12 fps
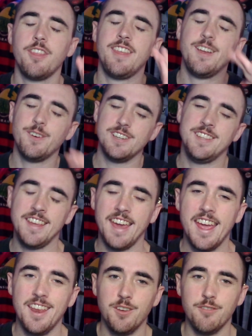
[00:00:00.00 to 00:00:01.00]
There is the
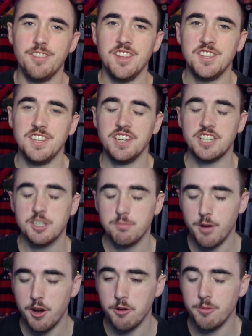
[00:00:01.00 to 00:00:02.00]
end of this
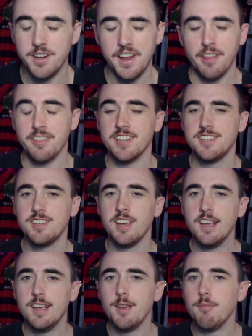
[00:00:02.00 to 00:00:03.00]
experiment. Now this
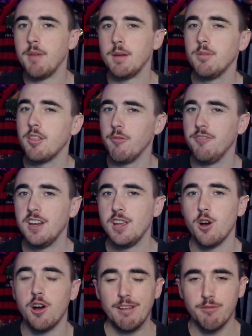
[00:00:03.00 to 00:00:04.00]
may be the
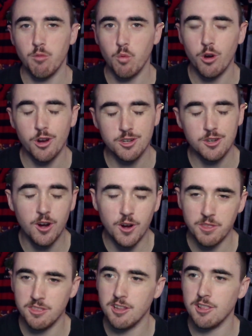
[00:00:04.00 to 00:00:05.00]
video I've worked
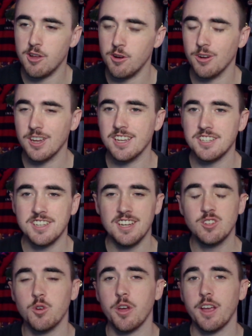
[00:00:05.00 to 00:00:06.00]
on the longest.
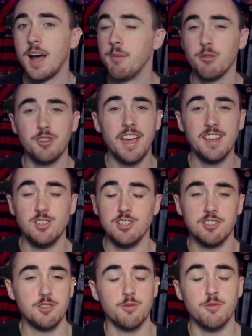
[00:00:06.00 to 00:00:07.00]
It a couple of days
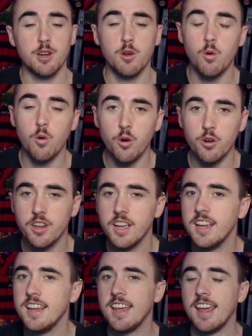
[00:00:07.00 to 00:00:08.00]
just to record.
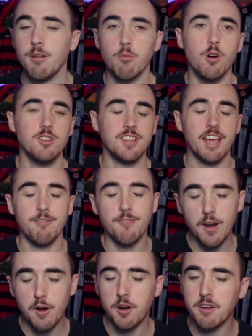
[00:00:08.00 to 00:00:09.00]
It was a
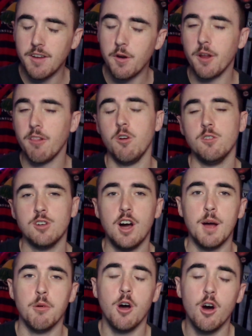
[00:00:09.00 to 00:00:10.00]
very long
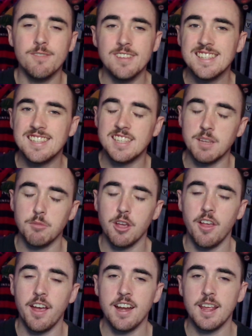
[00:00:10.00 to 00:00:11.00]
time of
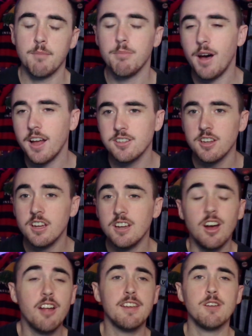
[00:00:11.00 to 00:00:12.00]
simulating, but
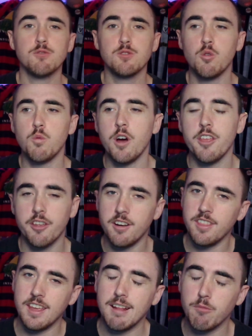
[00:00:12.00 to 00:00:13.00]
I think it was all worth it.
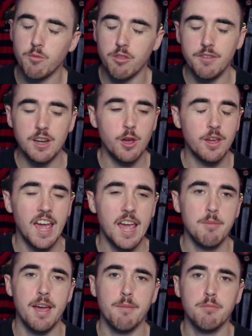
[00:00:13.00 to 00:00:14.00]
I think the video
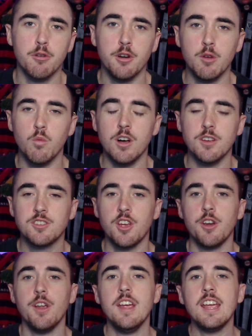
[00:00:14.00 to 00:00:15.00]
came out pretty well.
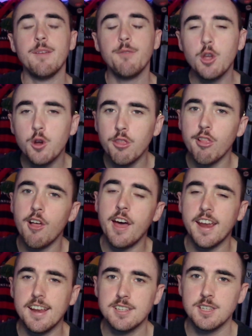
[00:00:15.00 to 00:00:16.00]
So if you could
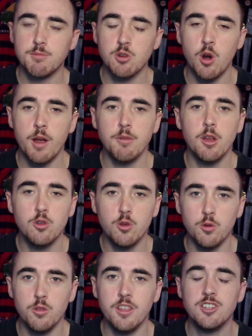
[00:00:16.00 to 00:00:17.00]
like and subscribe
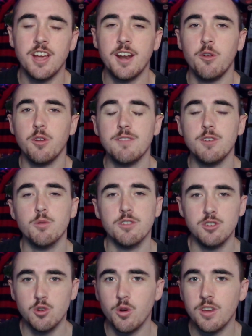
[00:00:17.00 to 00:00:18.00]
to the channel if you
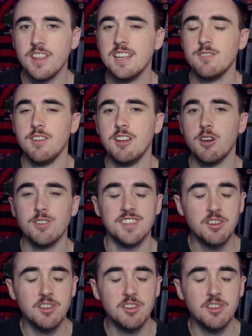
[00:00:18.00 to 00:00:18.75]
enjoy these videos.